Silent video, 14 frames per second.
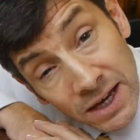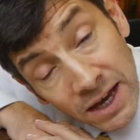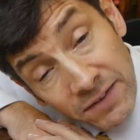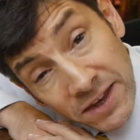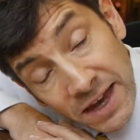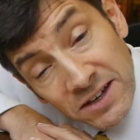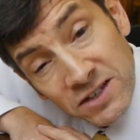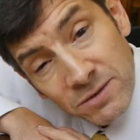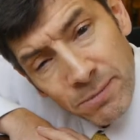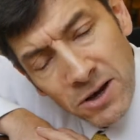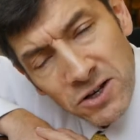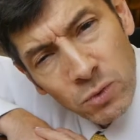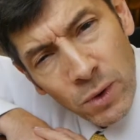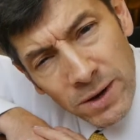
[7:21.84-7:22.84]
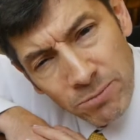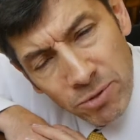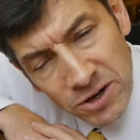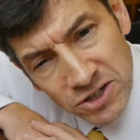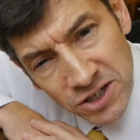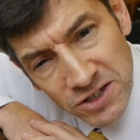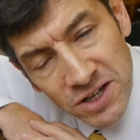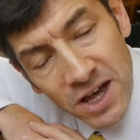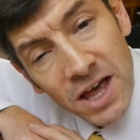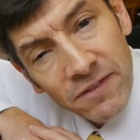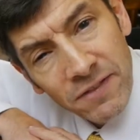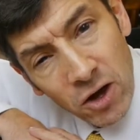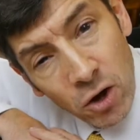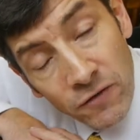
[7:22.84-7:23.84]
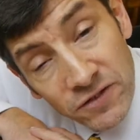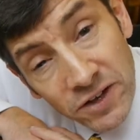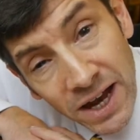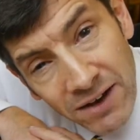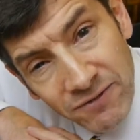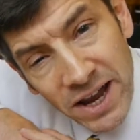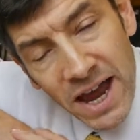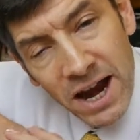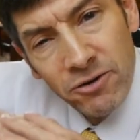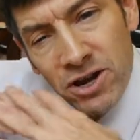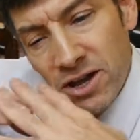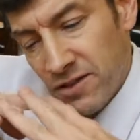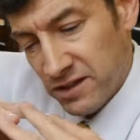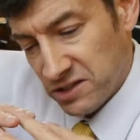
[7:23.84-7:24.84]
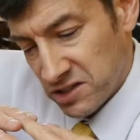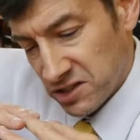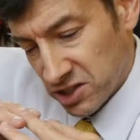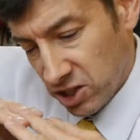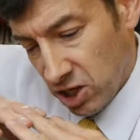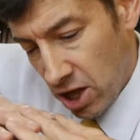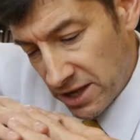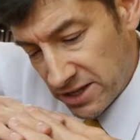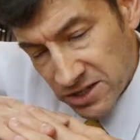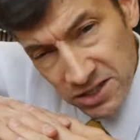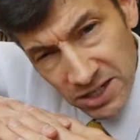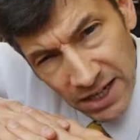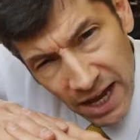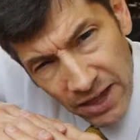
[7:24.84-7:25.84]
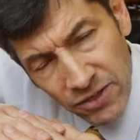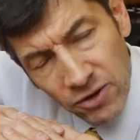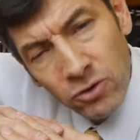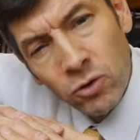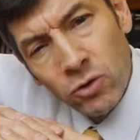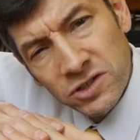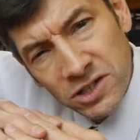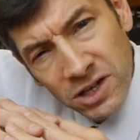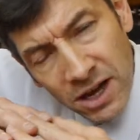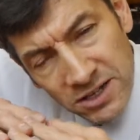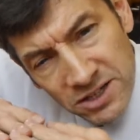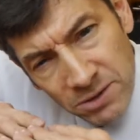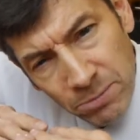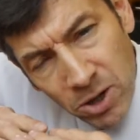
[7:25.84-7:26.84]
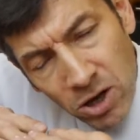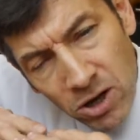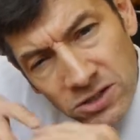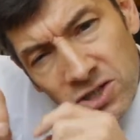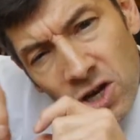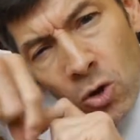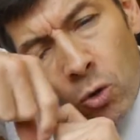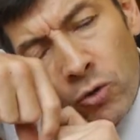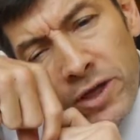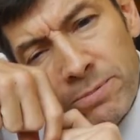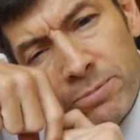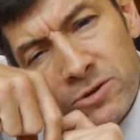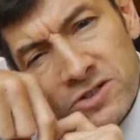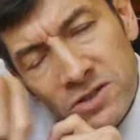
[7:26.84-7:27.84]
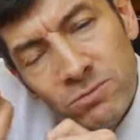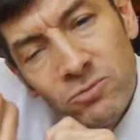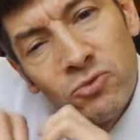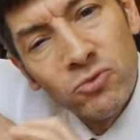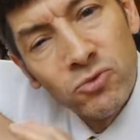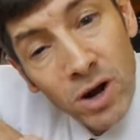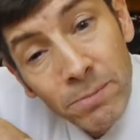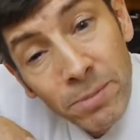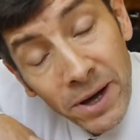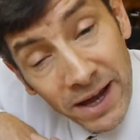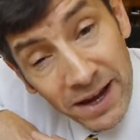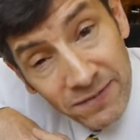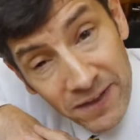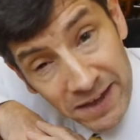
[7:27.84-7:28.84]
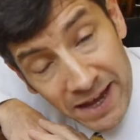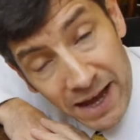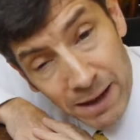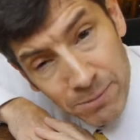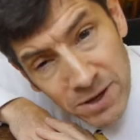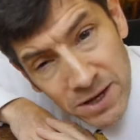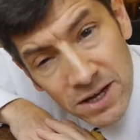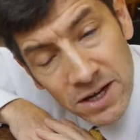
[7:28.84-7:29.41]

In the case of motorway bridges, they often have an area that slides together or slides apart, or they put some rubber in the gap.